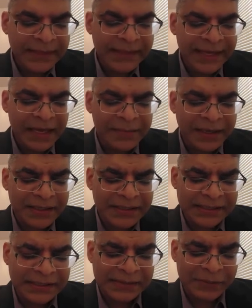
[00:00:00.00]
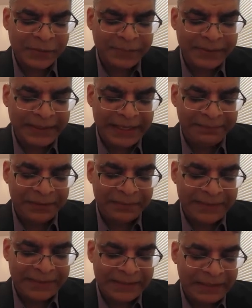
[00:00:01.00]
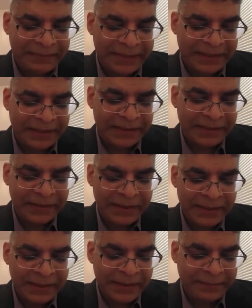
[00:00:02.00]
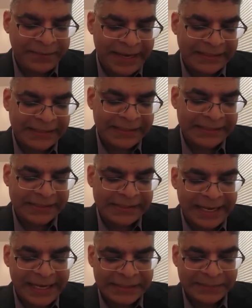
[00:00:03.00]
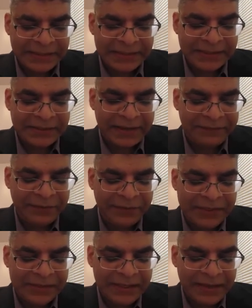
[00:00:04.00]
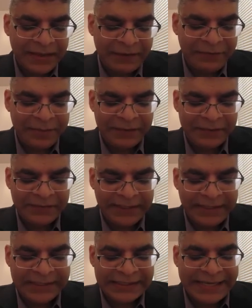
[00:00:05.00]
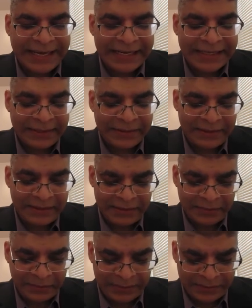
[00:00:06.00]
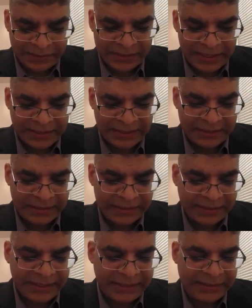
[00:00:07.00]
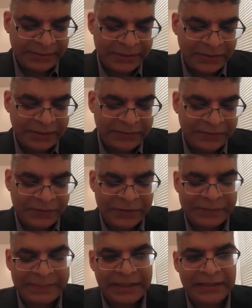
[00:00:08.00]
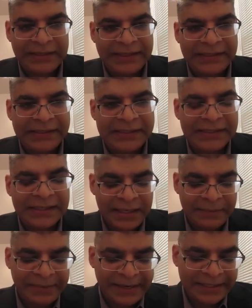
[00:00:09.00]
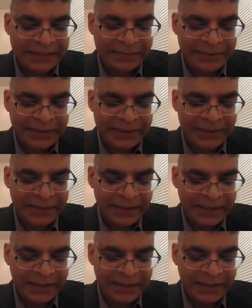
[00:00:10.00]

EMR systems were being implemented in medical practices and hospitals, everybody was very ecstatic. There was talk that the technology was going to reduce medical errors, possibly